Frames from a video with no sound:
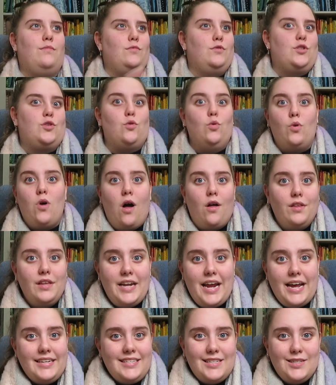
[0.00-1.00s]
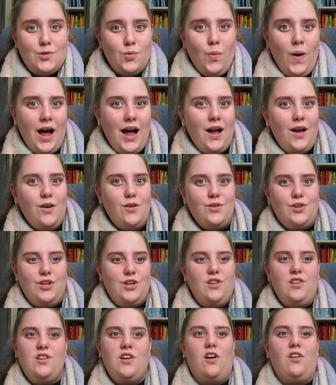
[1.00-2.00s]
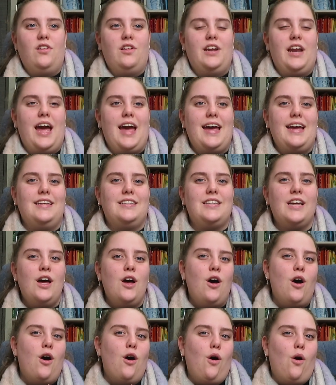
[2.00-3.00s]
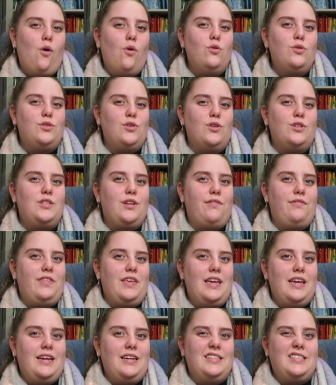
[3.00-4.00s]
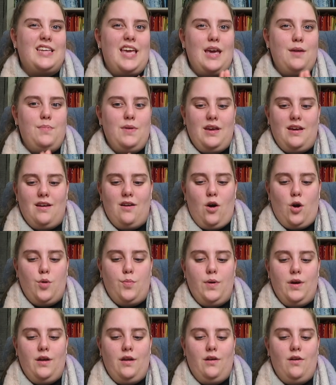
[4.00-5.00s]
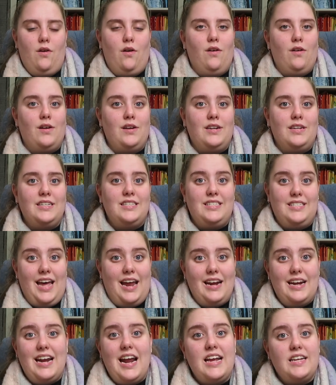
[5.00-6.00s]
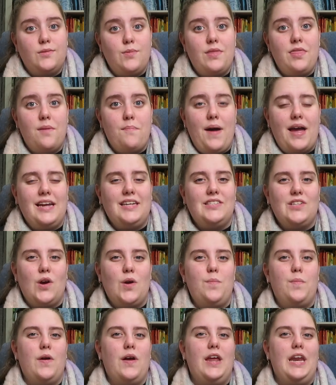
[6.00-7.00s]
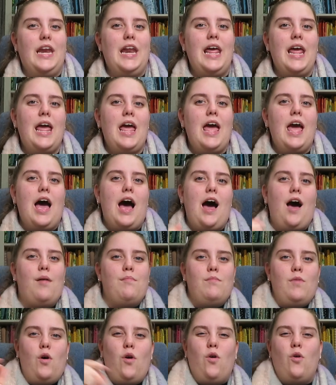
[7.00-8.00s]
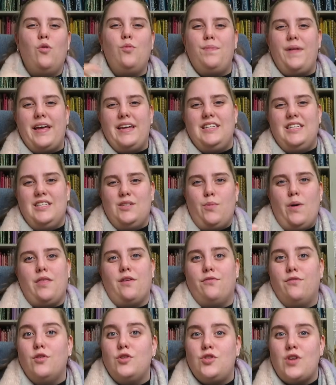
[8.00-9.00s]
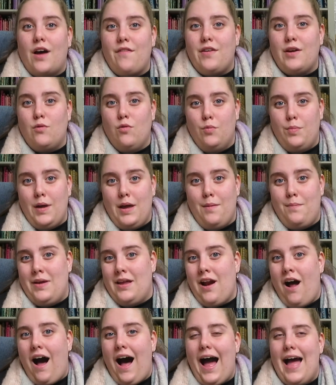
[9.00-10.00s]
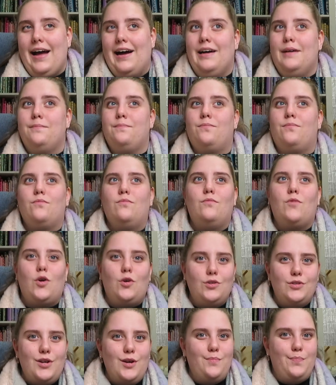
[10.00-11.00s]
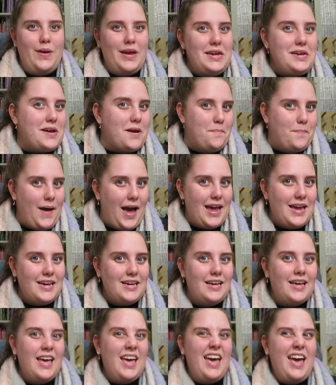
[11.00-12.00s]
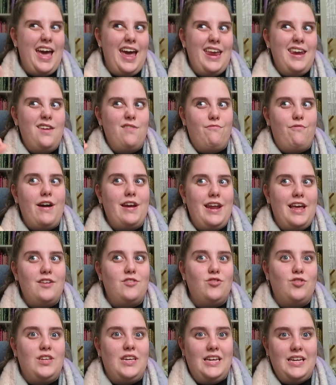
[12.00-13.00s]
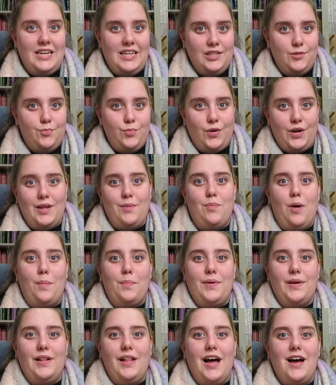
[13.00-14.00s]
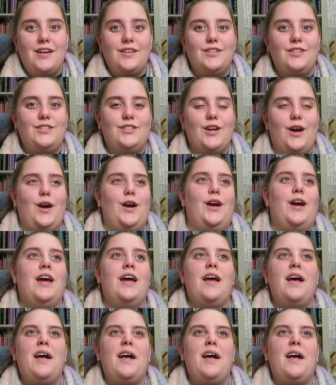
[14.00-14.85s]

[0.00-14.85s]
school holidays as well, uni holidays, all sorts of things, keeping it open on Saturdays when the bank's open, all places where the foot traffic will be a bit higher. Also being a bank, end of financial year is pretty popular. So